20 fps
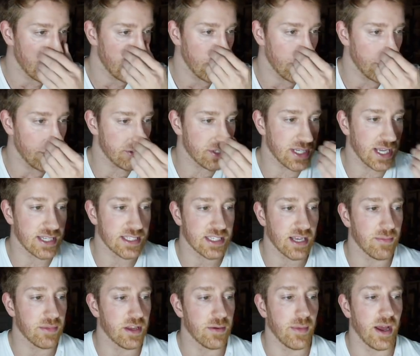you said
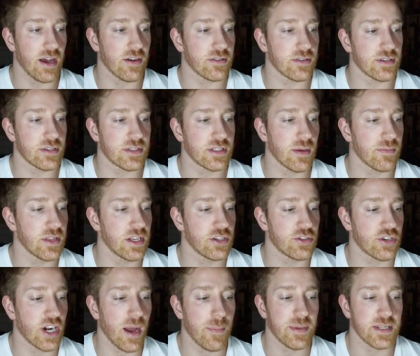something about something
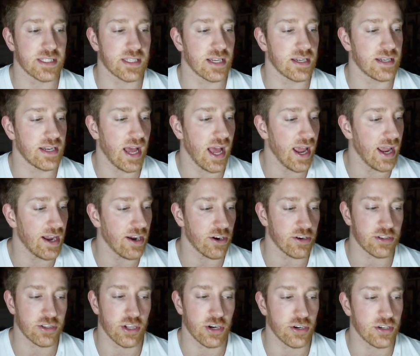dropping tonight or
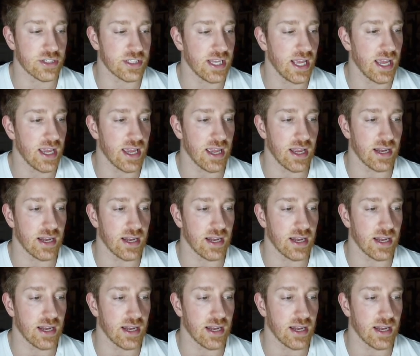Thursday,